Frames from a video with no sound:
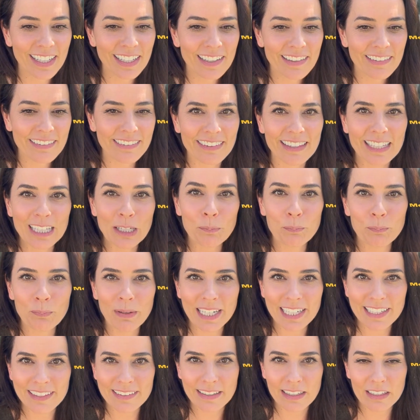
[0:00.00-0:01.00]
sleep
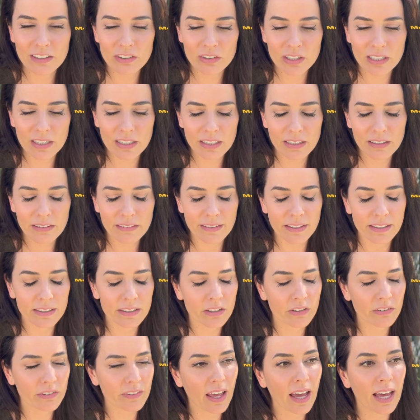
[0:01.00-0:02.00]
meditations, then
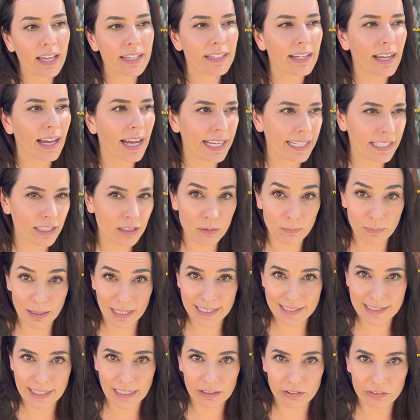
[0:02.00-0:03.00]
there's unguided
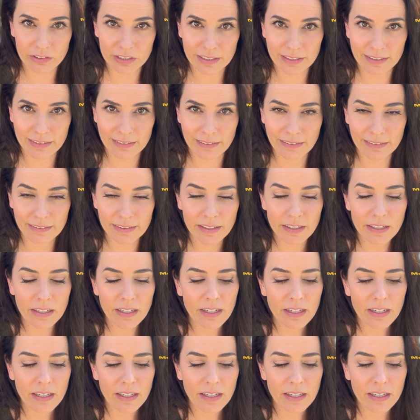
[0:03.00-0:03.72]
meditations,